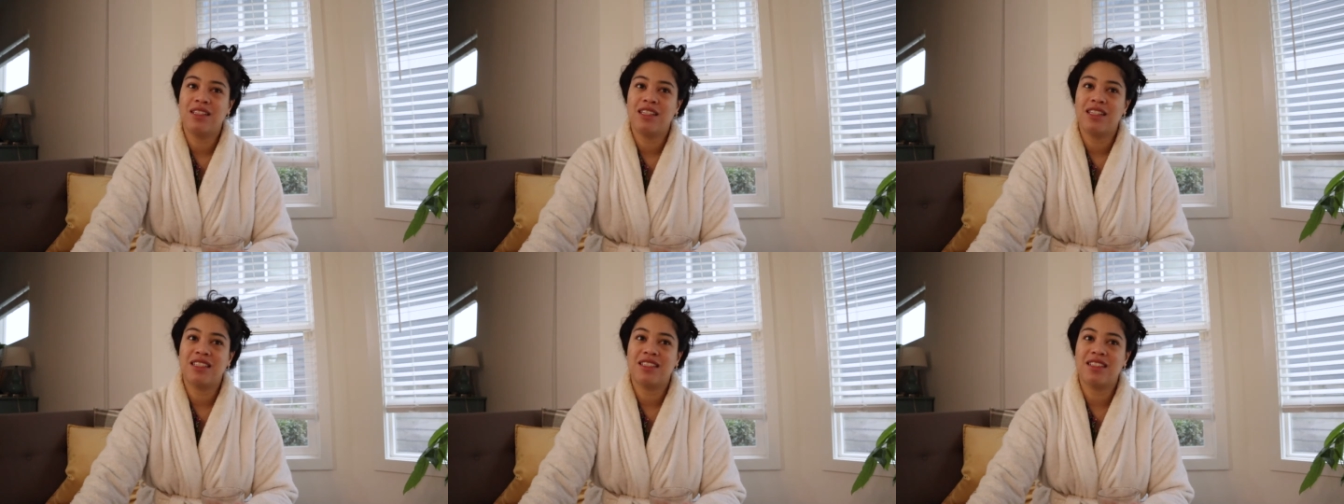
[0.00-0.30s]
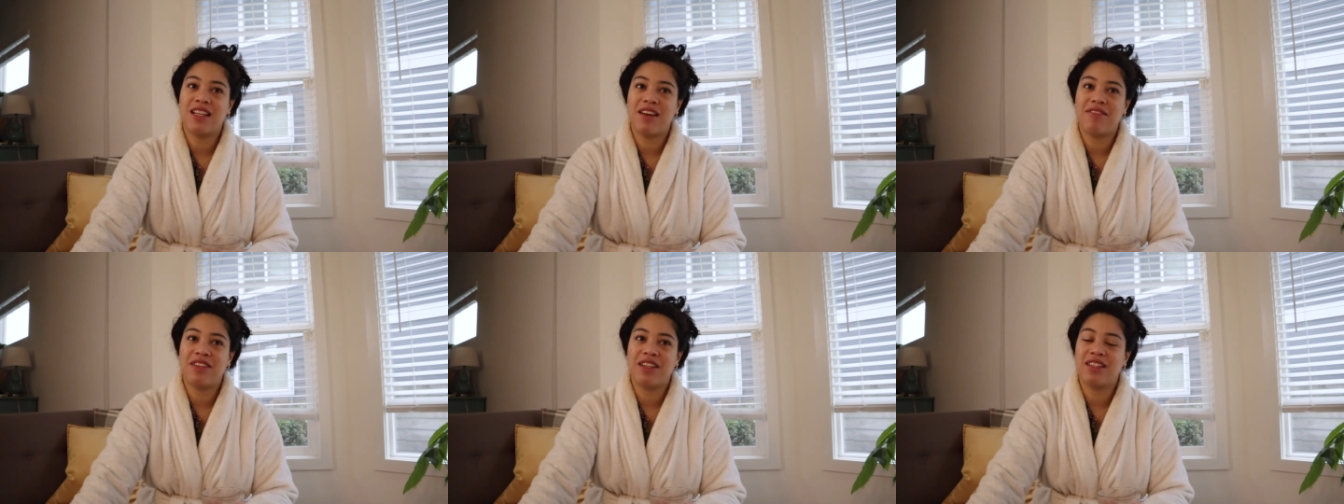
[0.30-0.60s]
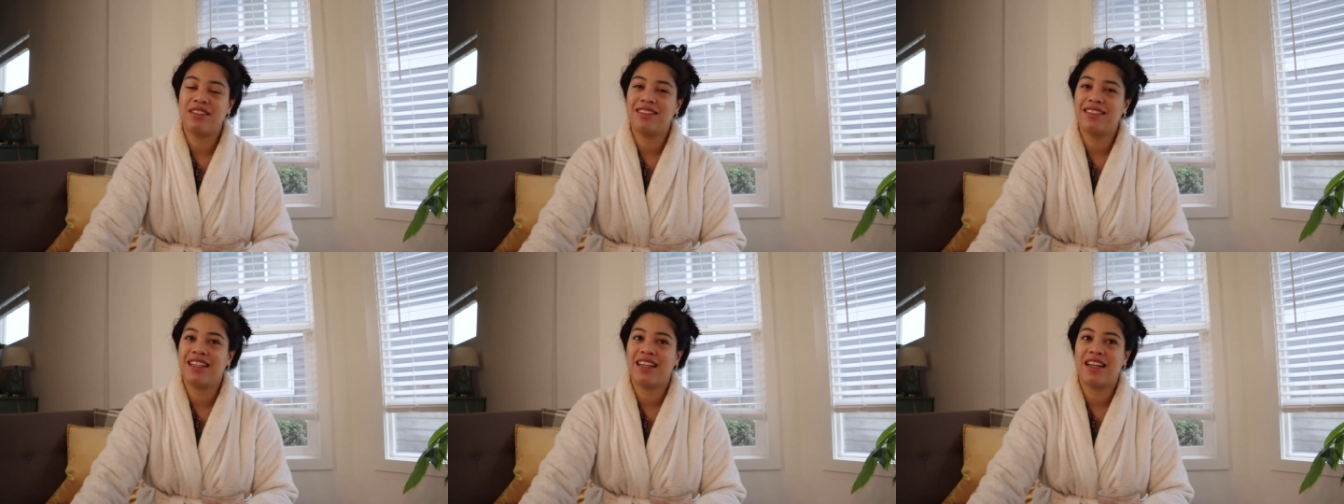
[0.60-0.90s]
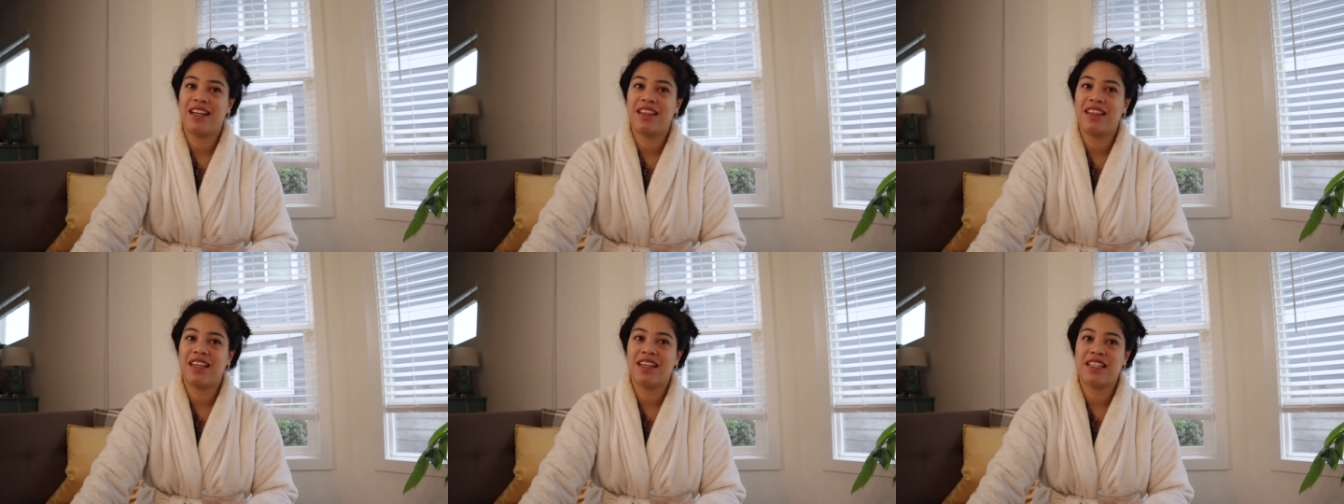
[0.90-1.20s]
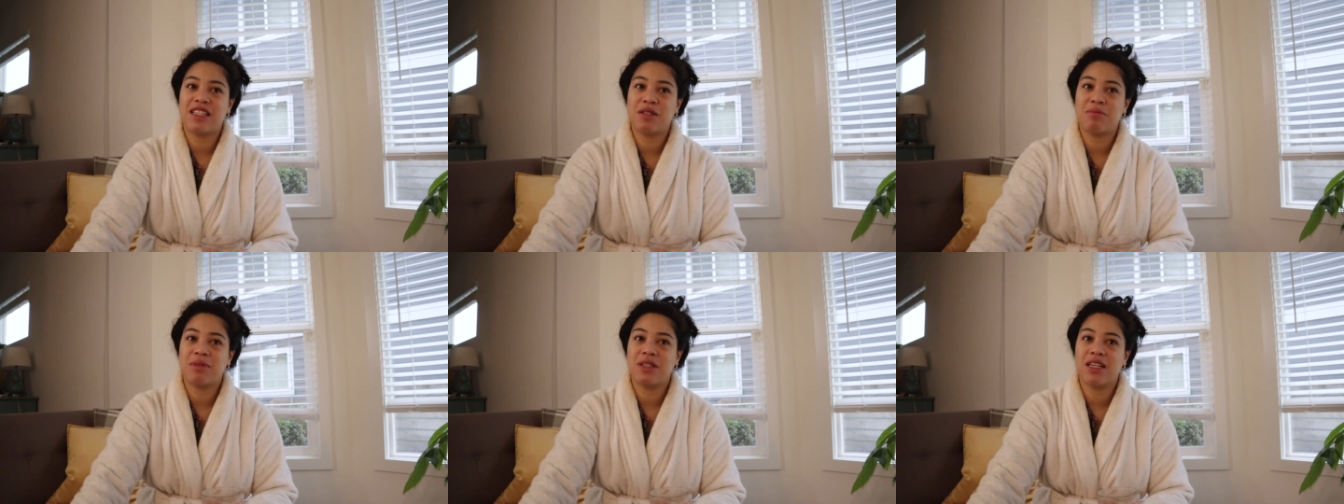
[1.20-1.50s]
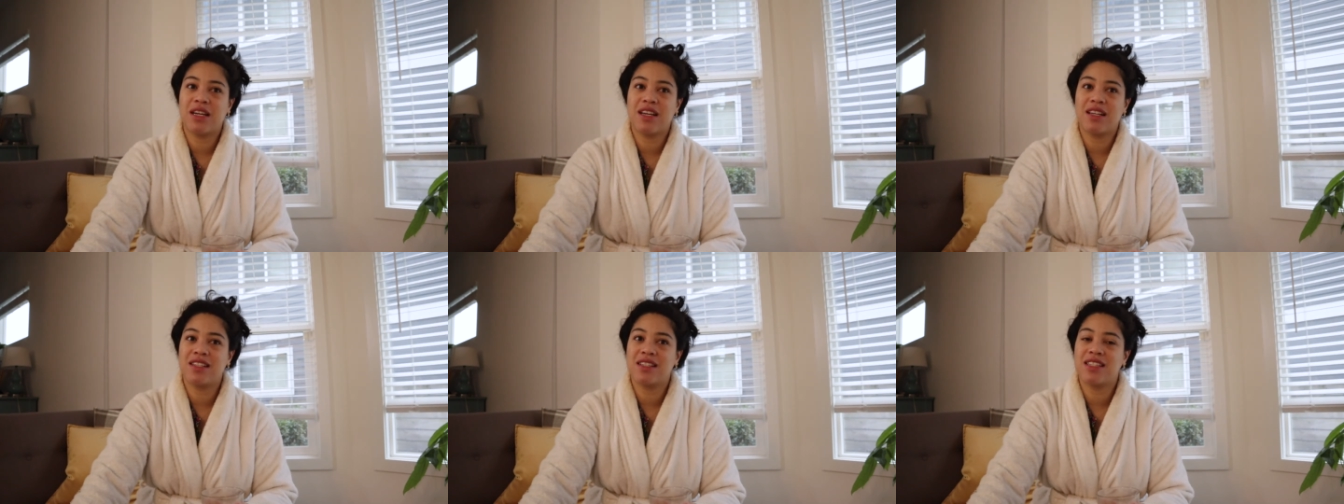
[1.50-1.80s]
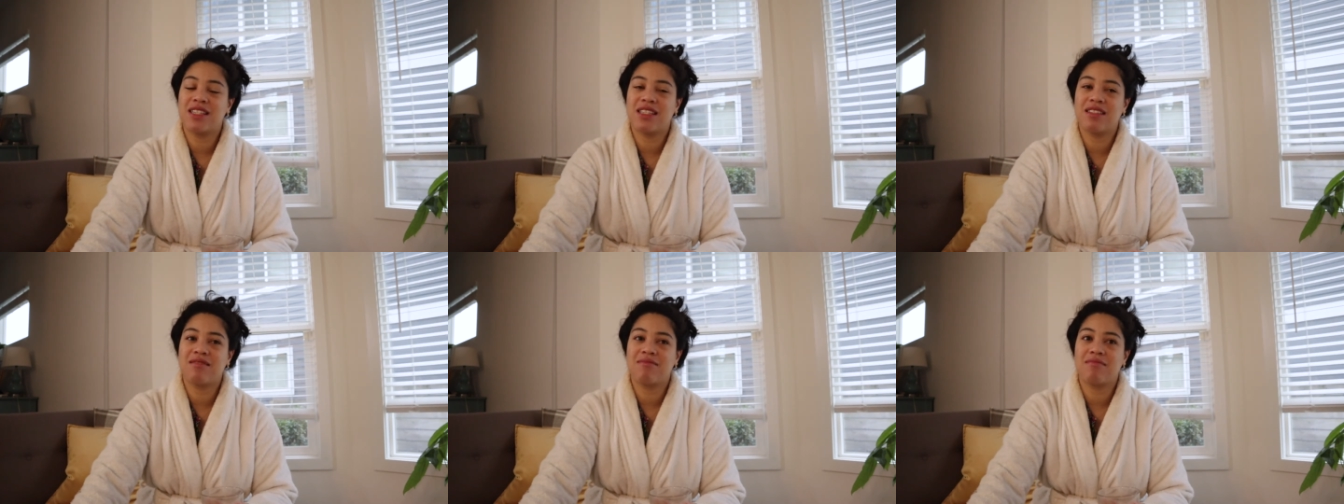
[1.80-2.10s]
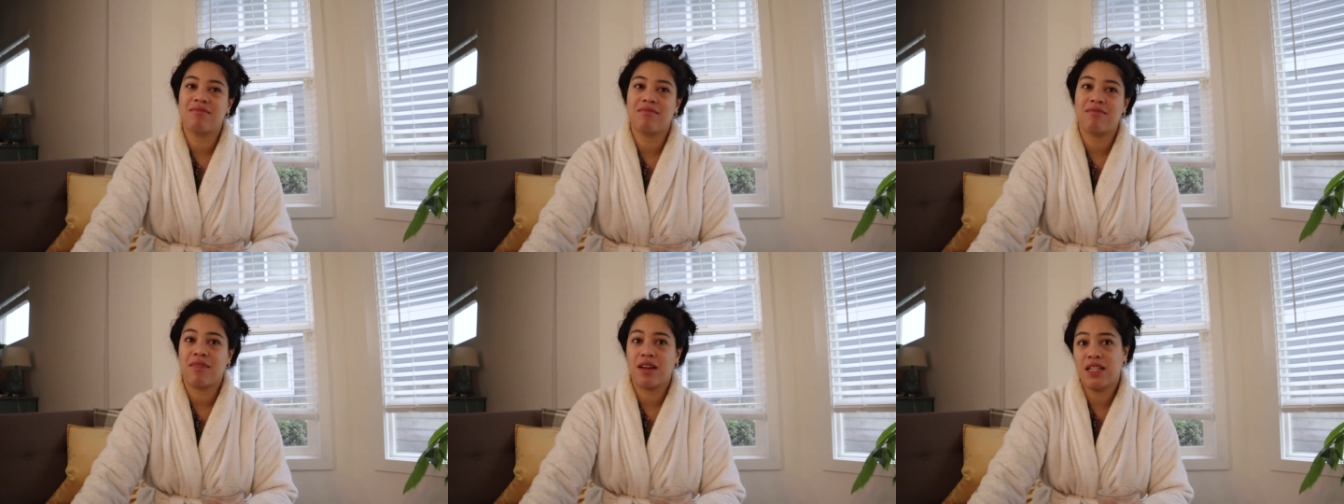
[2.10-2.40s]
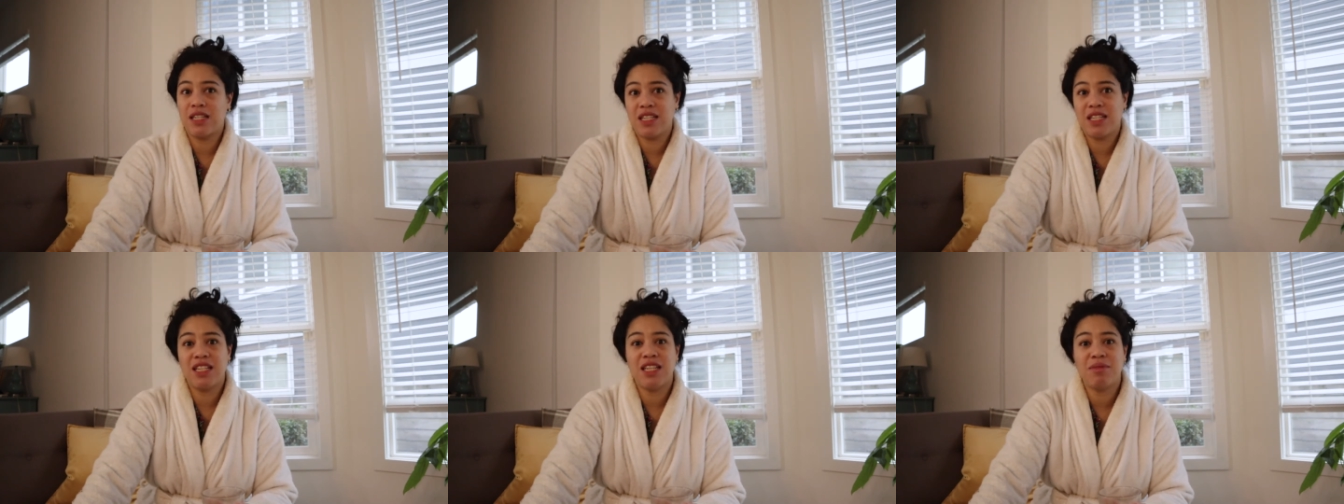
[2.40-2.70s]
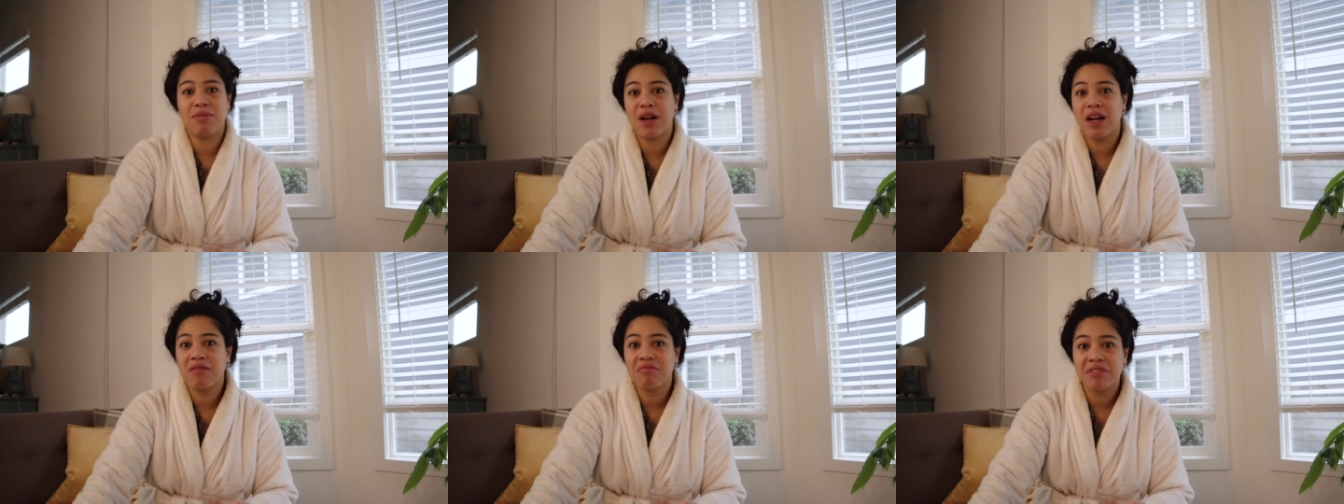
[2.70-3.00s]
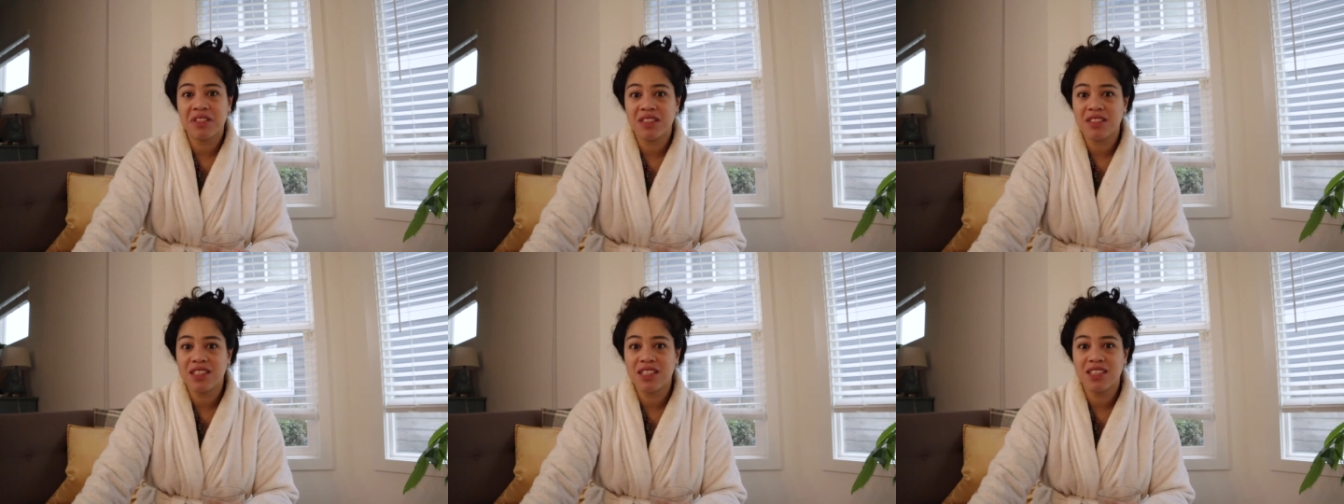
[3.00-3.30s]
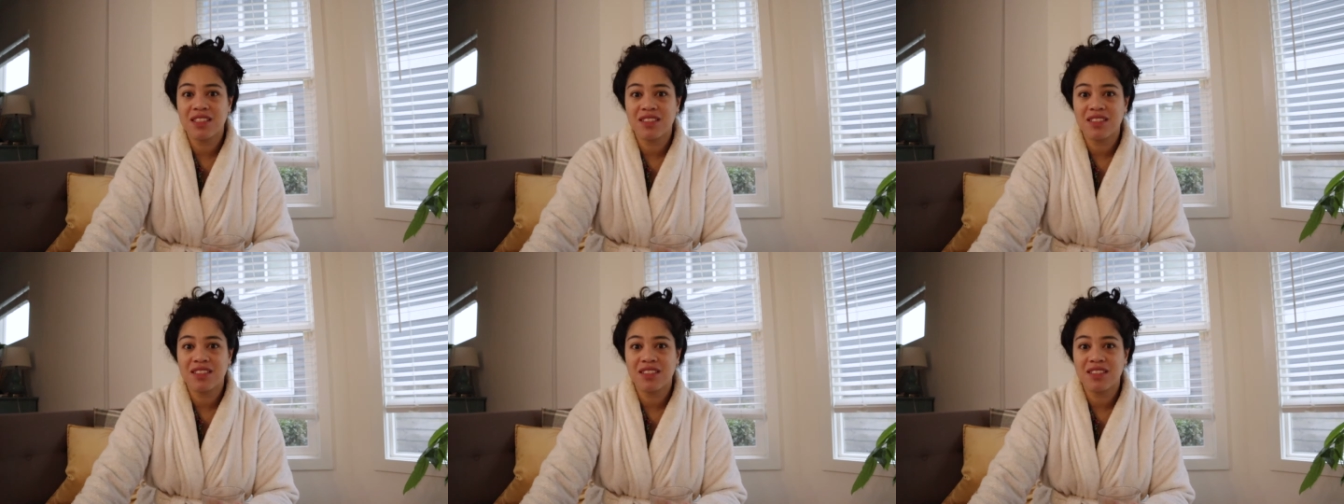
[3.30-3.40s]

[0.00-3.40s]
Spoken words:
11, and I think it's because I didn't eat breakfast.